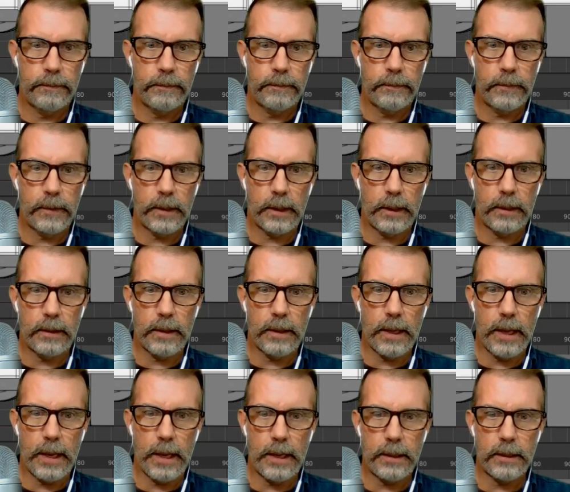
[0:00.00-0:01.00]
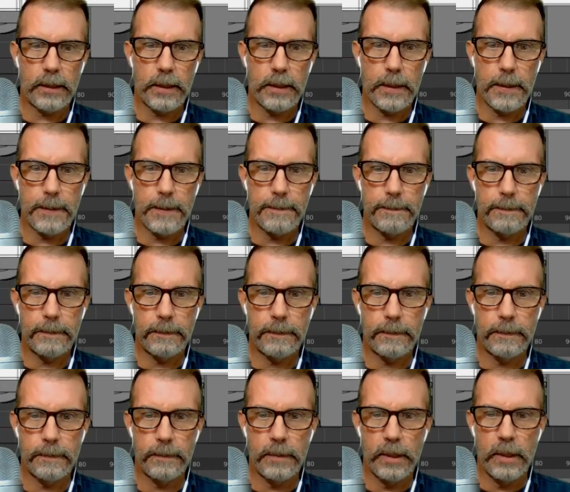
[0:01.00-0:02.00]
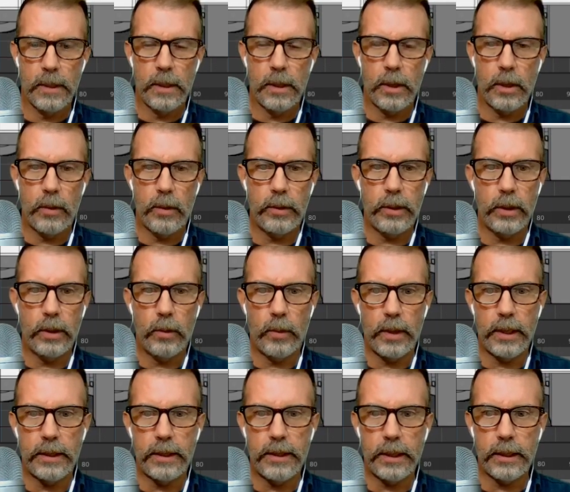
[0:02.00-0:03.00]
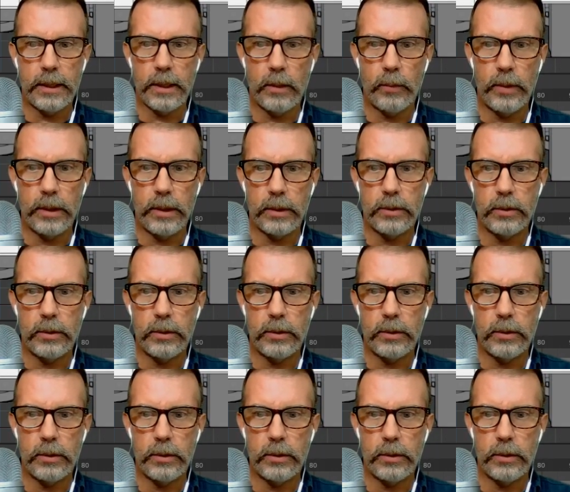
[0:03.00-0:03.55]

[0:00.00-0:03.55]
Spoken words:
Like that. Oh, you know what? I think I went too